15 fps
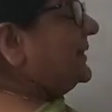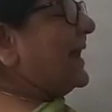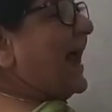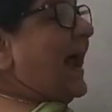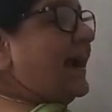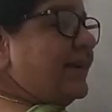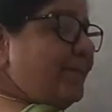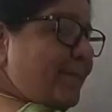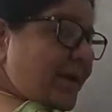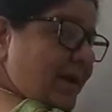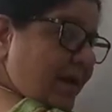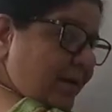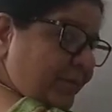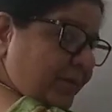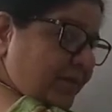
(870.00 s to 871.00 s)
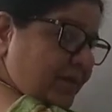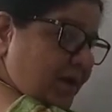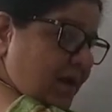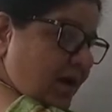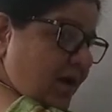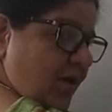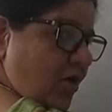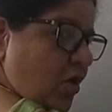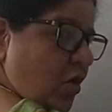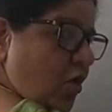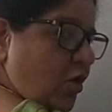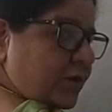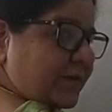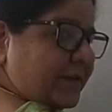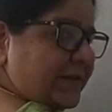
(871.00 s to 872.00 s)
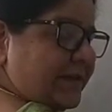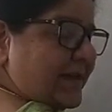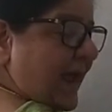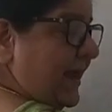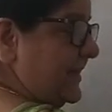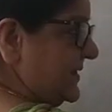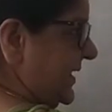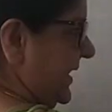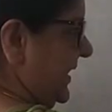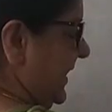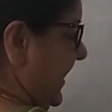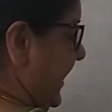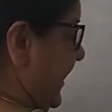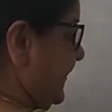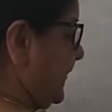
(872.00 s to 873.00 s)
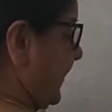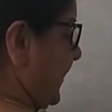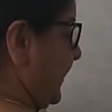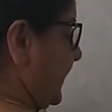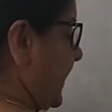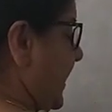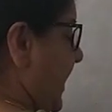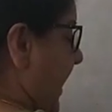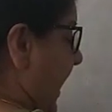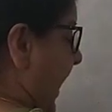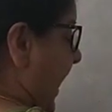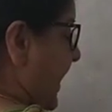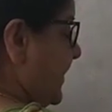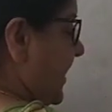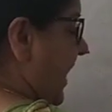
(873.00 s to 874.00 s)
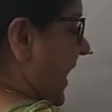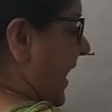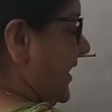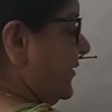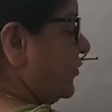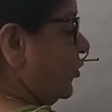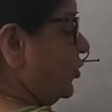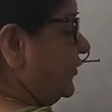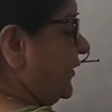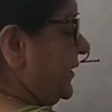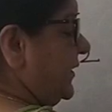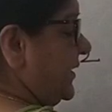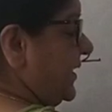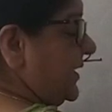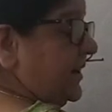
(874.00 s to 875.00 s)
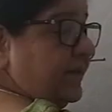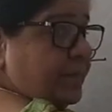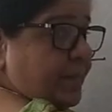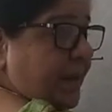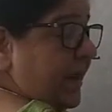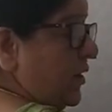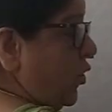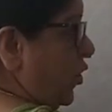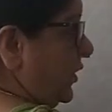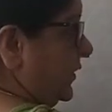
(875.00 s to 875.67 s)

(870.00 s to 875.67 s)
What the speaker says: that becomes the oxidizing agent. And hydrogen here is being